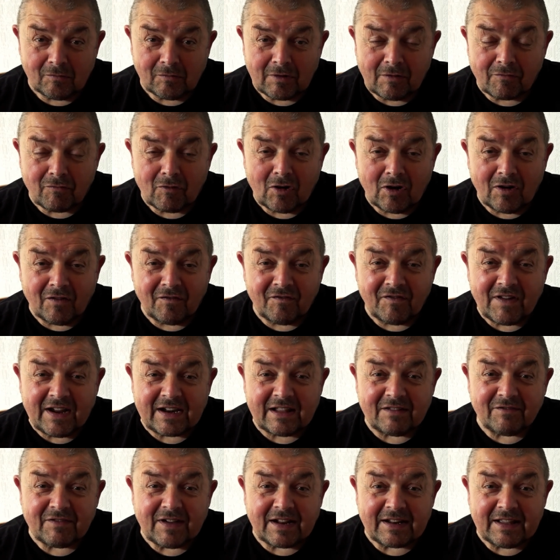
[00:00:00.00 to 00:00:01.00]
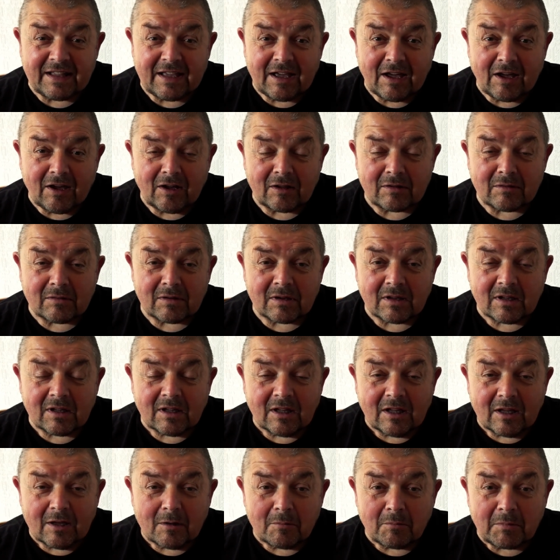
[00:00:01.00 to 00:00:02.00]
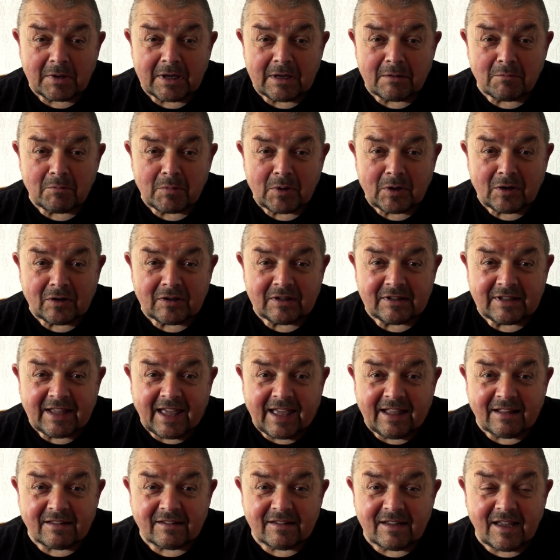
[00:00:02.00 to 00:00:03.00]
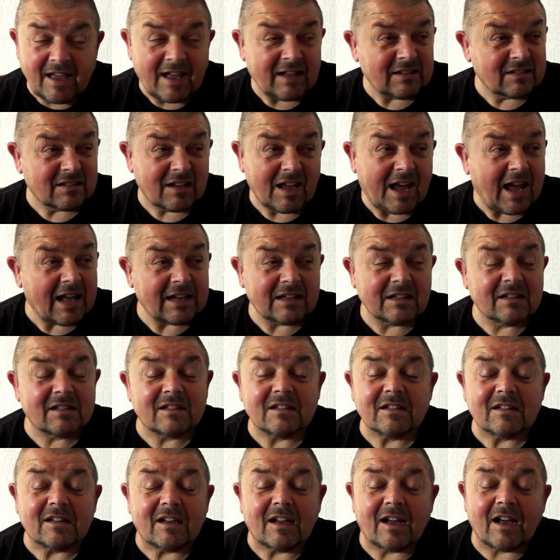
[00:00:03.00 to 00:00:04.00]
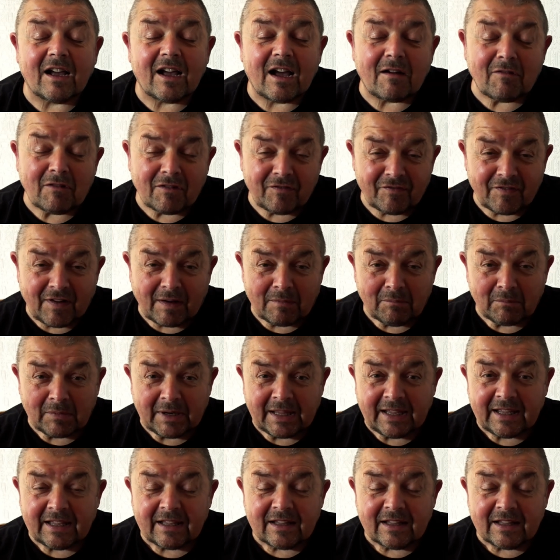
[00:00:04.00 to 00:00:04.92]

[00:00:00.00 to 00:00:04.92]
We've worked very hard, me and Bernadette, and our family.